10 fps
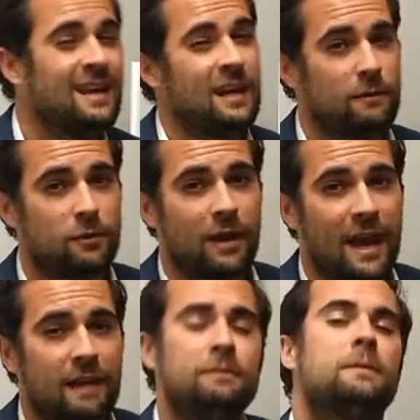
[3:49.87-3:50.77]
If you
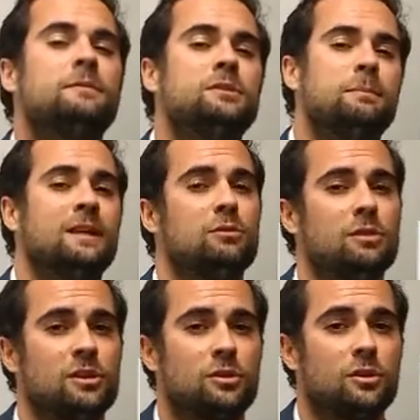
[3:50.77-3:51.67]
have, speak to an
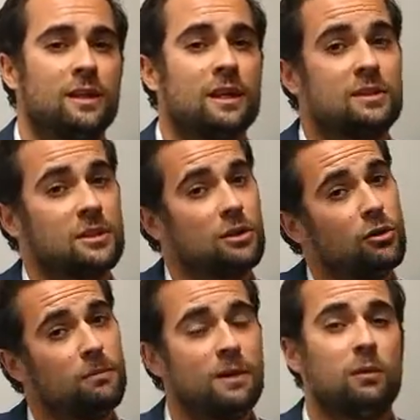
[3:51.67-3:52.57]
attorney because it
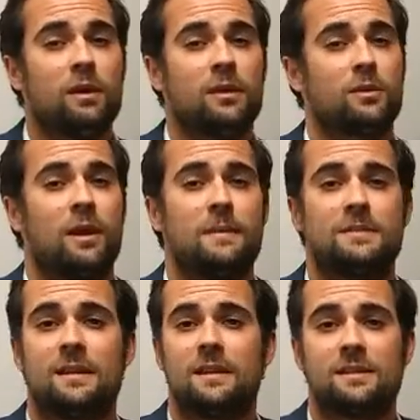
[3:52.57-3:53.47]
could be one of the crimes
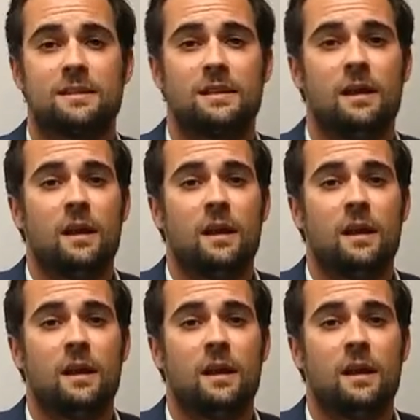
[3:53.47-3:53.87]
that doesn't